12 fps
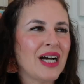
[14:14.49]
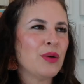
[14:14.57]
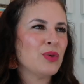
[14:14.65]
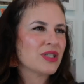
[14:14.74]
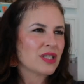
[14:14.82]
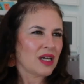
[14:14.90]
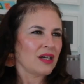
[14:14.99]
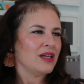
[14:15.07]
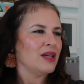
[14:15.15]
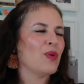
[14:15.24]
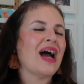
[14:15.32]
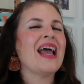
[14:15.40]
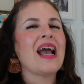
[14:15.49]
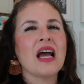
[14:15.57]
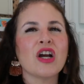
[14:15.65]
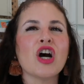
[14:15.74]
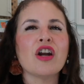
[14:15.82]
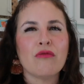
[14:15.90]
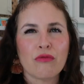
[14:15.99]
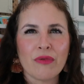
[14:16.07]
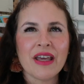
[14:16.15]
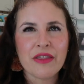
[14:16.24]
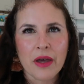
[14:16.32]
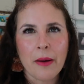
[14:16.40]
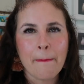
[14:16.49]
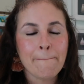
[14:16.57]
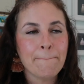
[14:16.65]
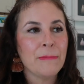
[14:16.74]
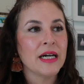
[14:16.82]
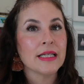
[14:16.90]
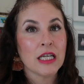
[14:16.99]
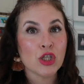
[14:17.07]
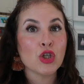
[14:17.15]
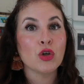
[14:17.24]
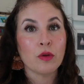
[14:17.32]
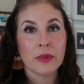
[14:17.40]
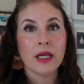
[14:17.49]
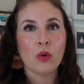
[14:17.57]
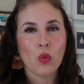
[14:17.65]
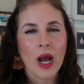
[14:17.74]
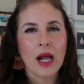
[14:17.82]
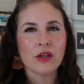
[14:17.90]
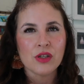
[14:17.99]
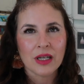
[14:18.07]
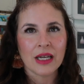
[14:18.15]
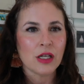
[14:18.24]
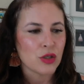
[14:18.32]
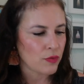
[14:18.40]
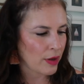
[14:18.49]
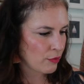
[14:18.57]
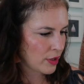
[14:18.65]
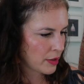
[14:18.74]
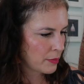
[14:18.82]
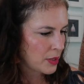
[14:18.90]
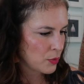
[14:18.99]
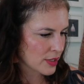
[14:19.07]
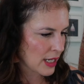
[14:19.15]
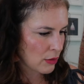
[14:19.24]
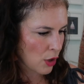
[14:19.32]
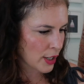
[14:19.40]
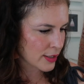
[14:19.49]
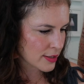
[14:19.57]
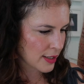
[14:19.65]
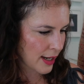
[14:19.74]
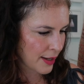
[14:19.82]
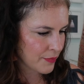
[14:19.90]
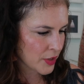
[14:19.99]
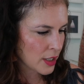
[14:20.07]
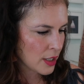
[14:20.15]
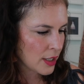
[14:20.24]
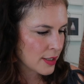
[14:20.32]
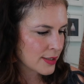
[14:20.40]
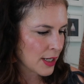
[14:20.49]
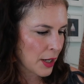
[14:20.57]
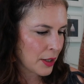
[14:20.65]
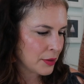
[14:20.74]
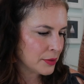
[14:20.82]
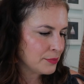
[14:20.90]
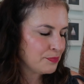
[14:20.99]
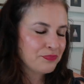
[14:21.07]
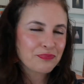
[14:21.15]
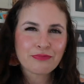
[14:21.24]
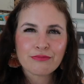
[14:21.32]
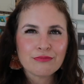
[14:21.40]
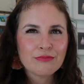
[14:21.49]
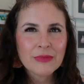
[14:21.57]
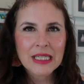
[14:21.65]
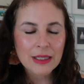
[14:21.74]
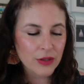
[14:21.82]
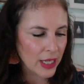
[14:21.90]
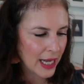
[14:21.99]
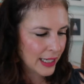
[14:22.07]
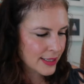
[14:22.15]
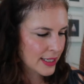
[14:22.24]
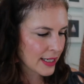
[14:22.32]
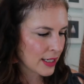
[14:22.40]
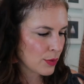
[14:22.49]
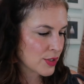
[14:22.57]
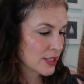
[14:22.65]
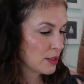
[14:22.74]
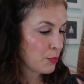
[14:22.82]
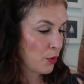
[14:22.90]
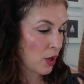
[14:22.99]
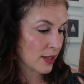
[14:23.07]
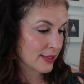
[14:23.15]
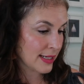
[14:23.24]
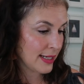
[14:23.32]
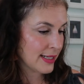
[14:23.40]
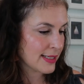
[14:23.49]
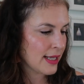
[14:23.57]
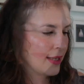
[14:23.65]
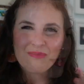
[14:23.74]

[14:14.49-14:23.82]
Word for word: I got a rhythm, but it took me a while to get into that rhythm. It was a lot. So that was the process.